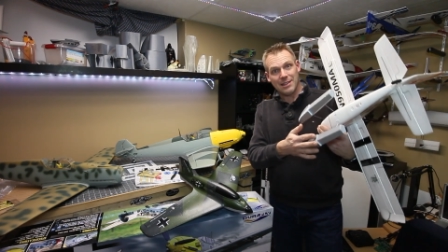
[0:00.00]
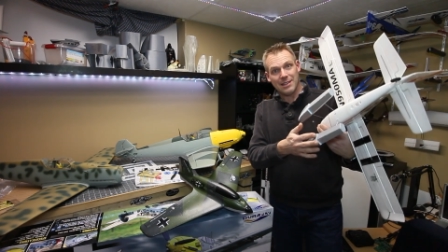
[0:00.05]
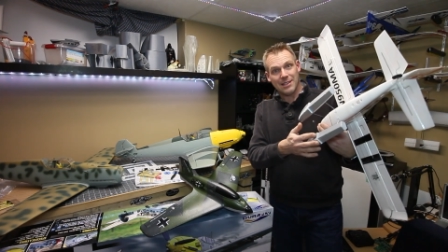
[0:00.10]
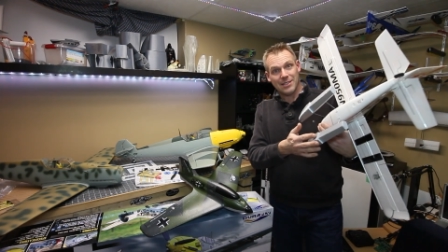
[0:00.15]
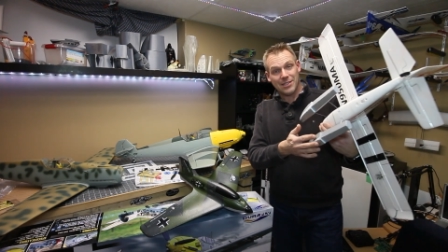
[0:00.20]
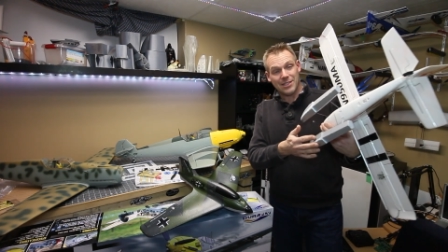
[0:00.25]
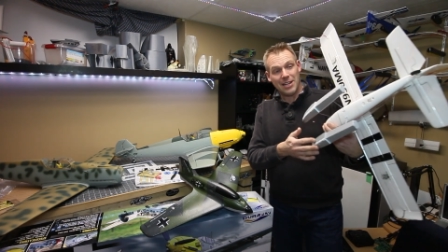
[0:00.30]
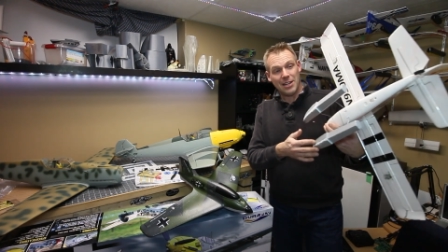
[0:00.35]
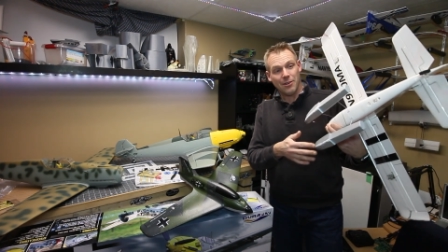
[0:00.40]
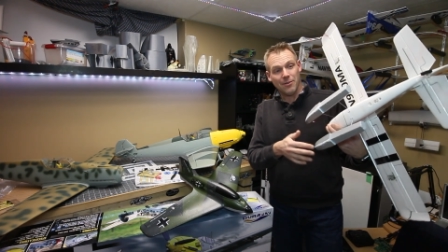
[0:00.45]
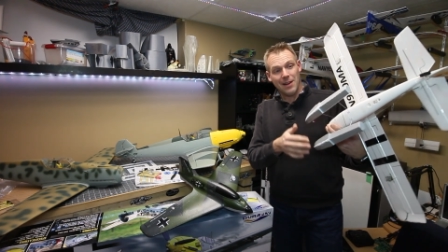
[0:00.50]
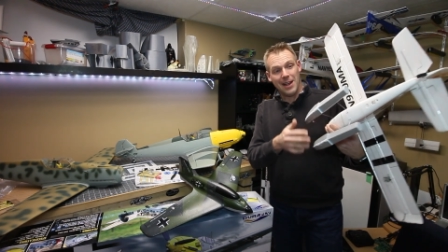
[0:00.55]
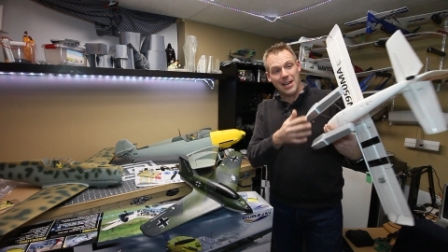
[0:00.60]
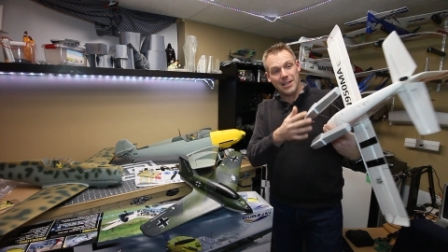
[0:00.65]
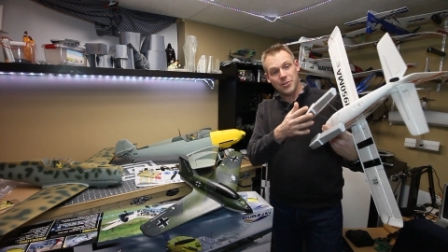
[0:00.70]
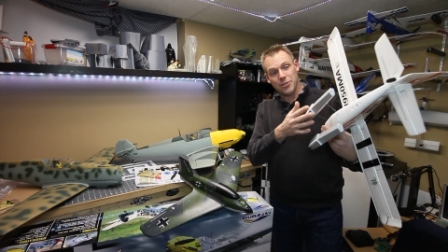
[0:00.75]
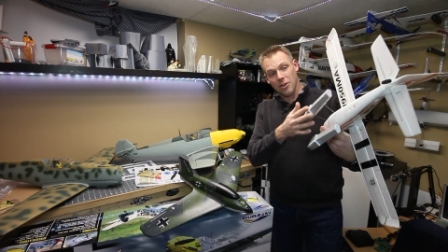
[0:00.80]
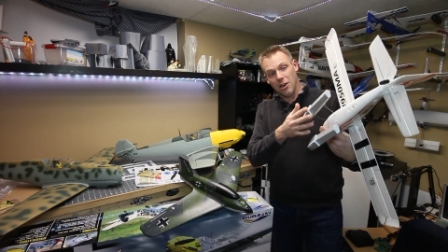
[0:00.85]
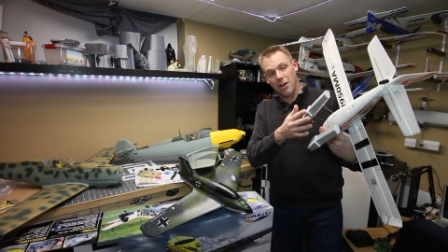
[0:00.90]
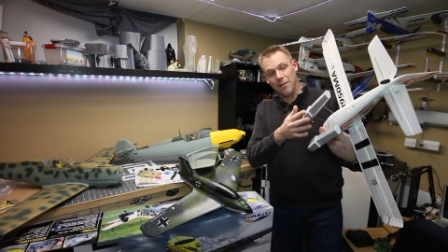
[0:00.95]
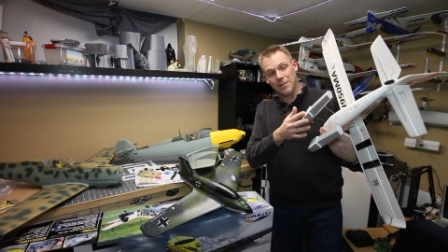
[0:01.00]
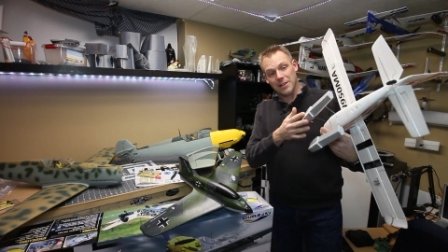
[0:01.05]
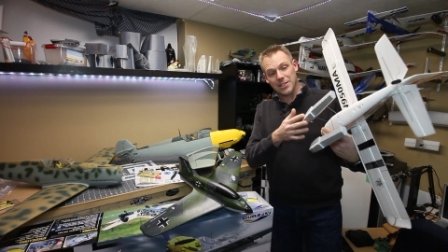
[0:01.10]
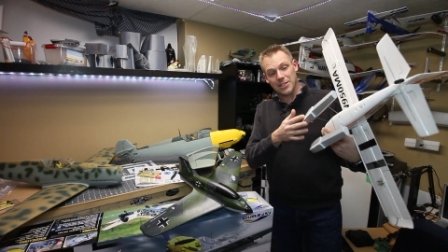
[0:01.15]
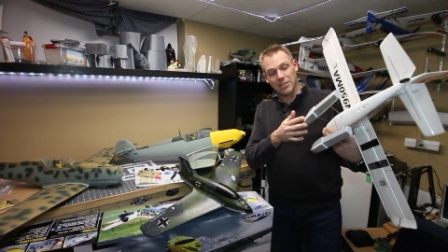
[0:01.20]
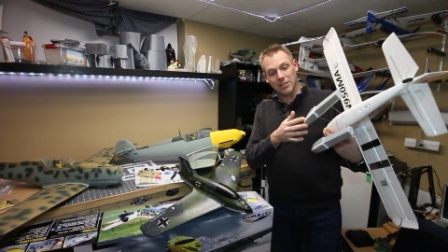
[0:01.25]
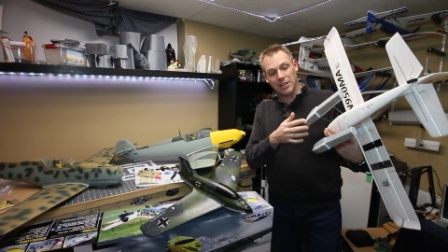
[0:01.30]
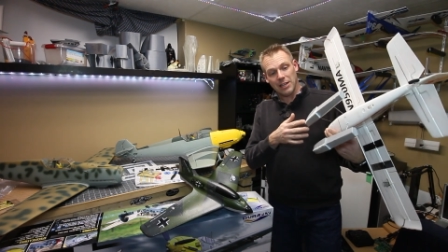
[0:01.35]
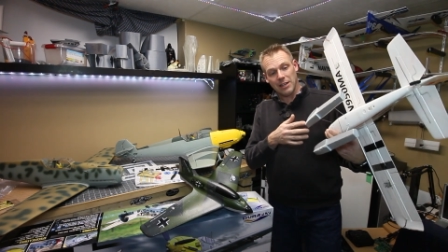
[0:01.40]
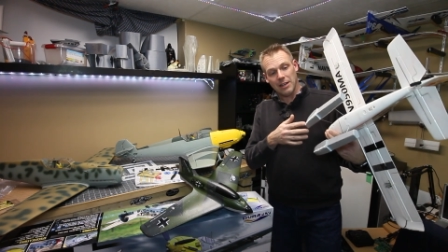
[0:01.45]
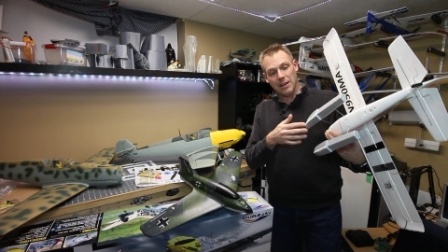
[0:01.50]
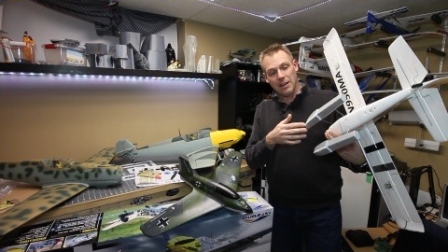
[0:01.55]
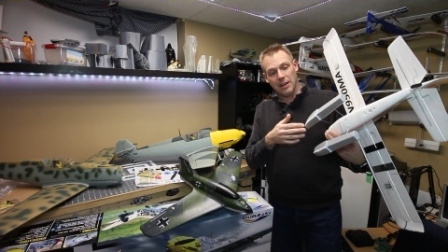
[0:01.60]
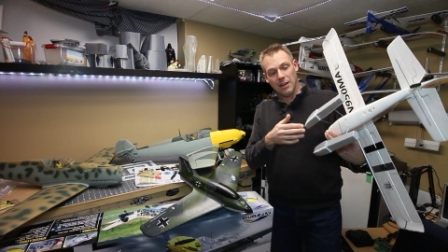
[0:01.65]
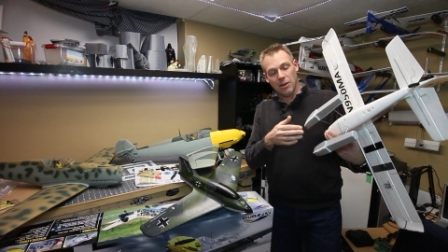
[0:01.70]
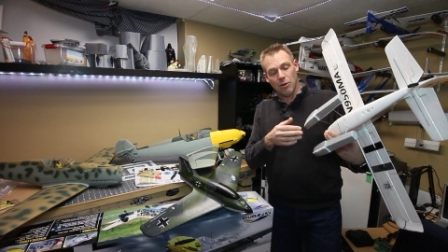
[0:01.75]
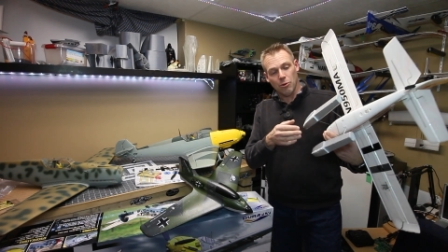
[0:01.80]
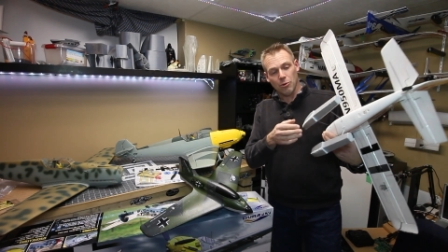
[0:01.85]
the center edge, obviously, uh,